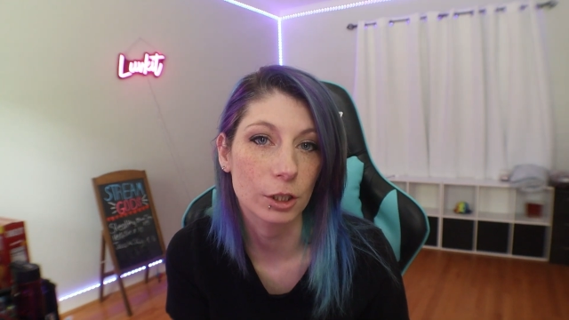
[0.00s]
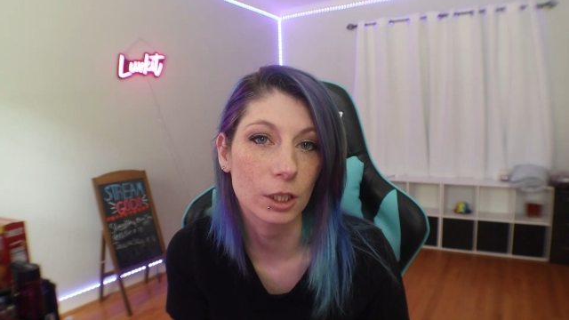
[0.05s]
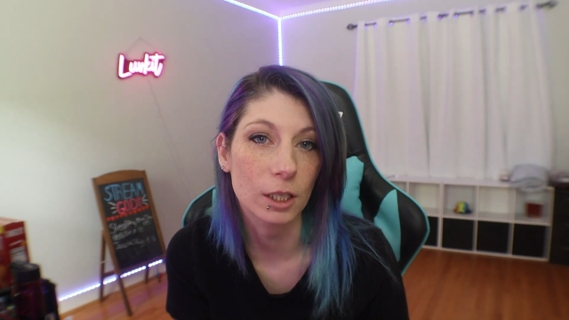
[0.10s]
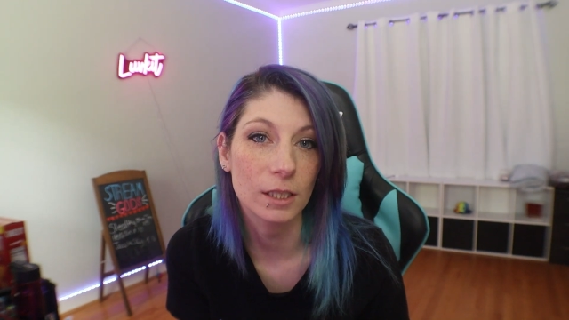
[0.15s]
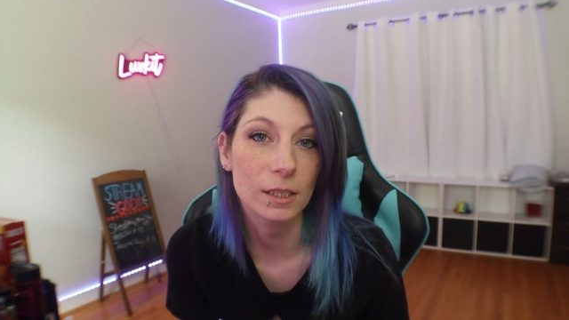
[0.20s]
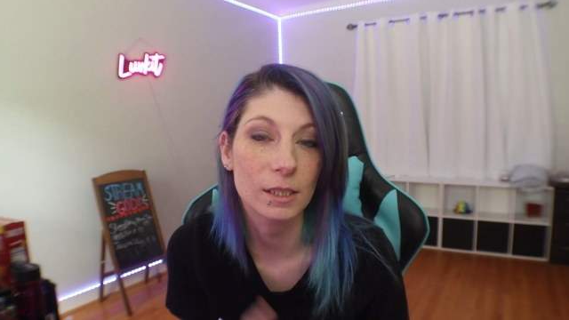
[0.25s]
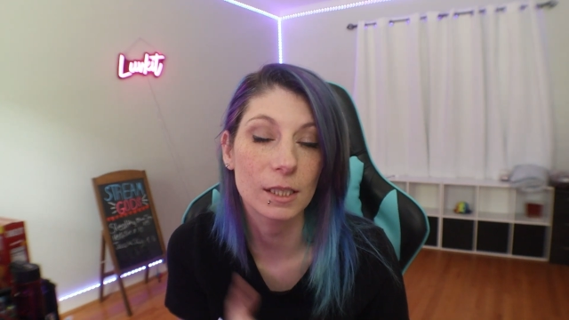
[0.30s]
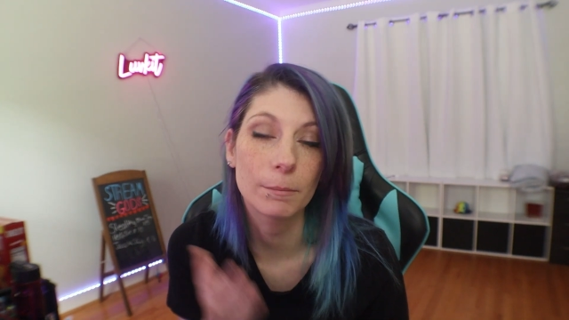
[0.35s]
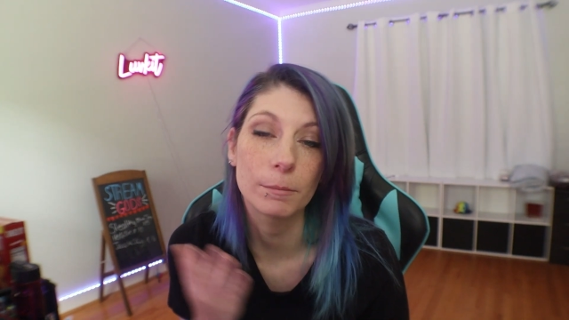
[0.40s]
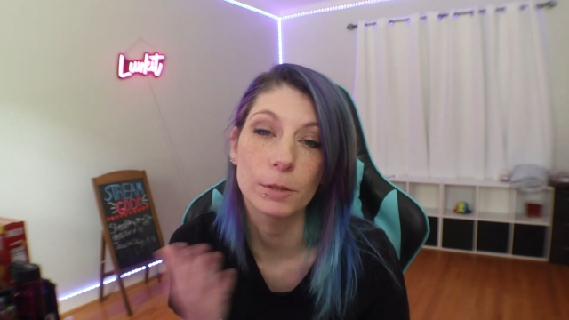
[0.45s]

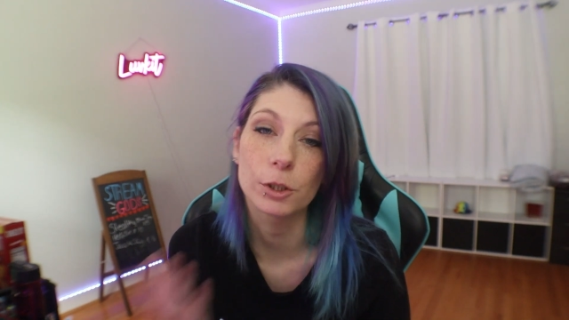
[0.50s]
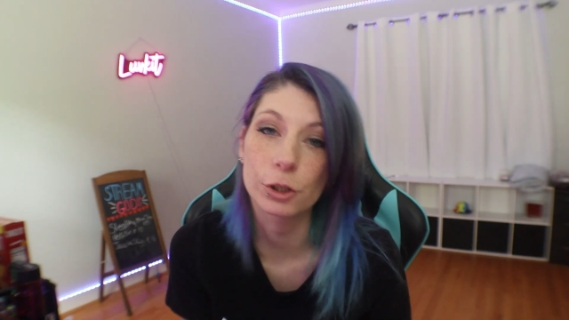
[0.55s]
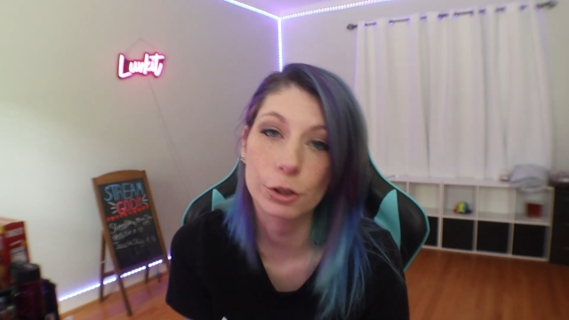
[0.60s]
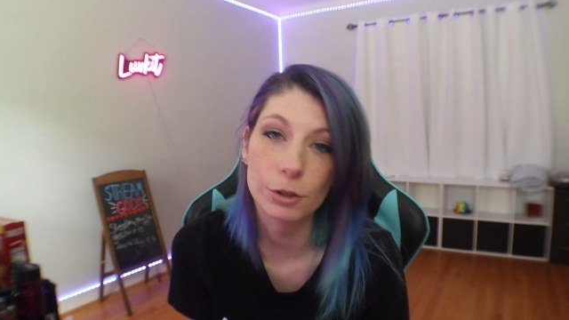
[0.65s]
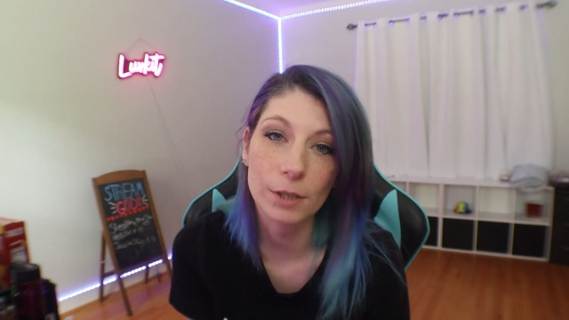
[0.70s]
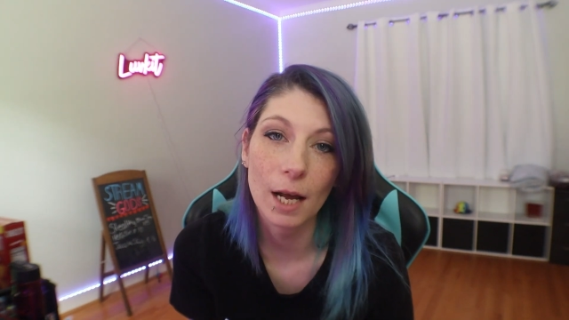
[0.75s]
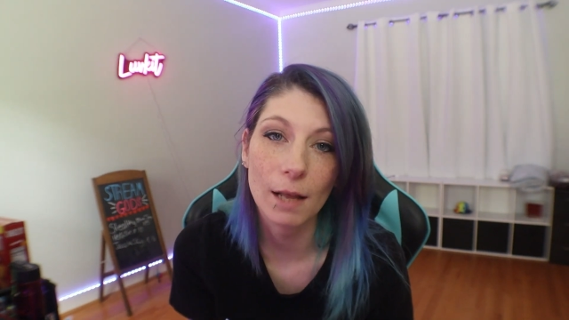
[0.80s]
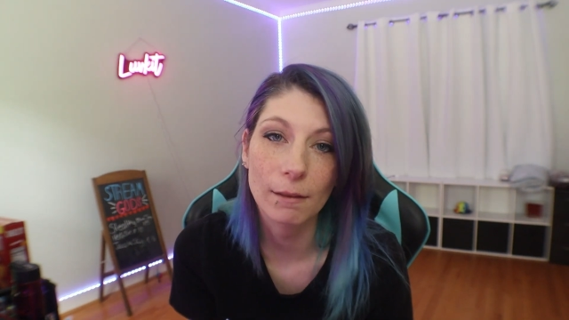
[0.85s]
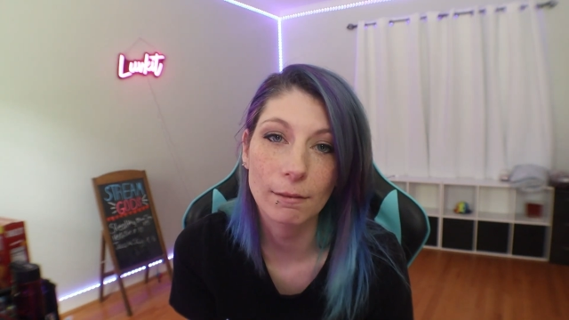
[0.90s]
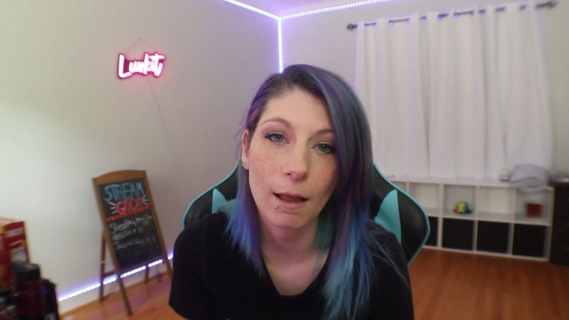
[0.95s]
content, but you're
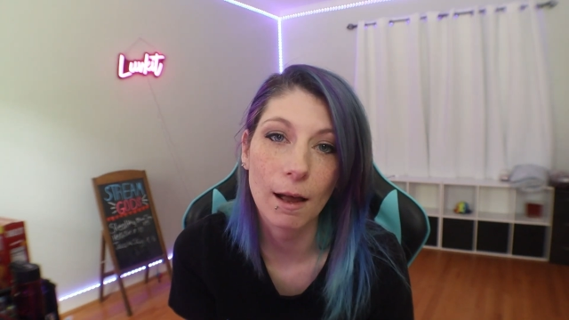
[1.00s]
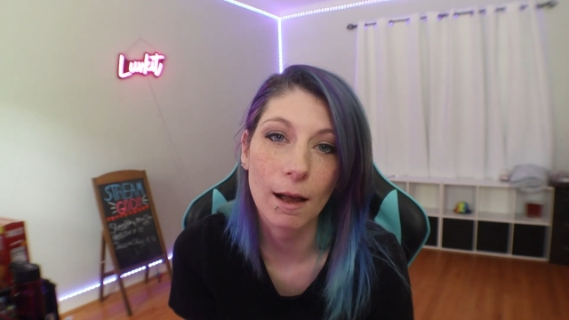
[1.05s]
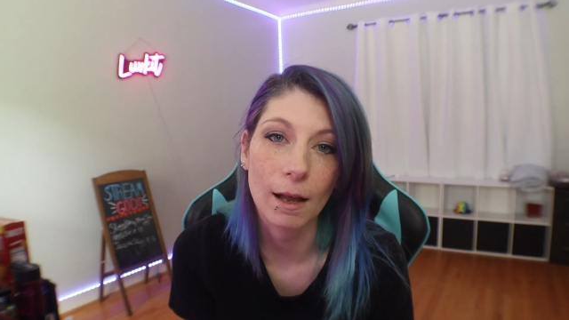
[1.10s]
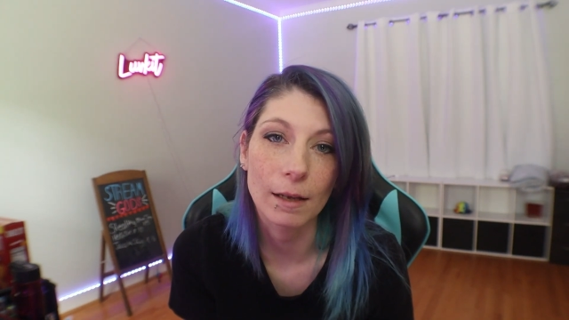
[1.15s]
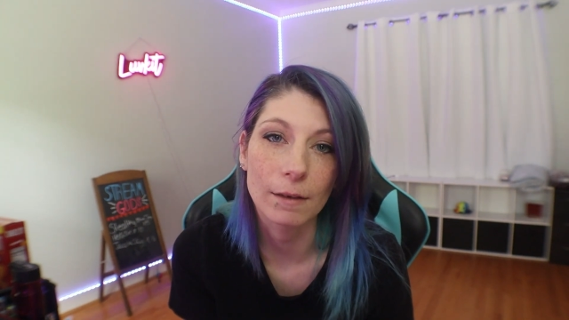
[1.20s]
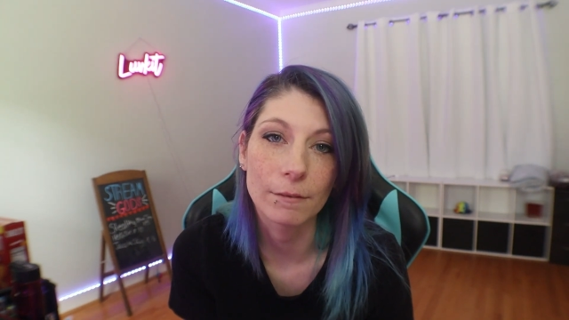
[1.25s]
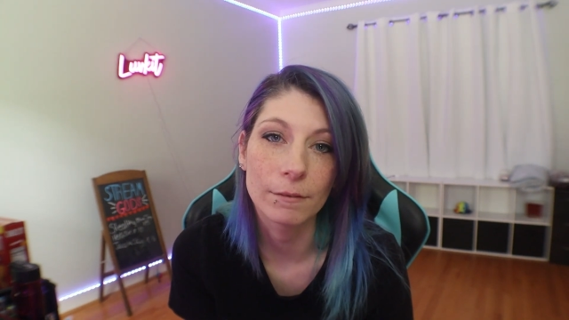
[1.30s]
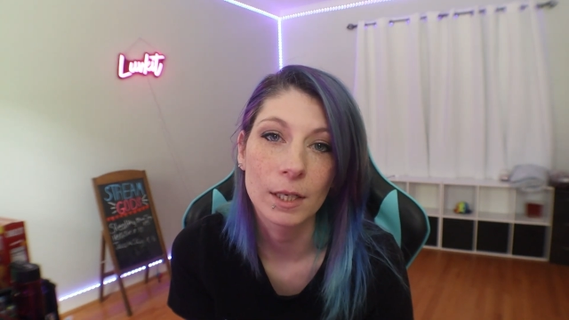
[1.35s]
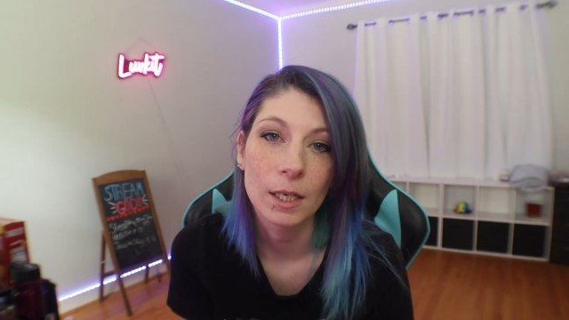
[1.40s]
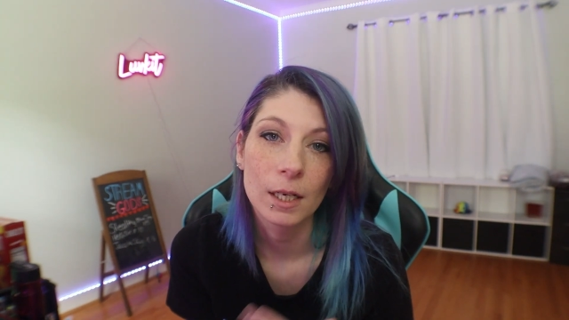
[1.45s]
not
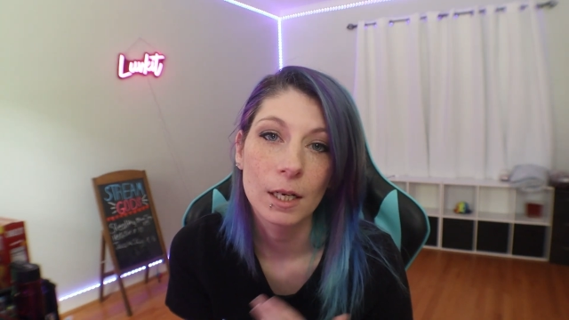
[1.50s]
live.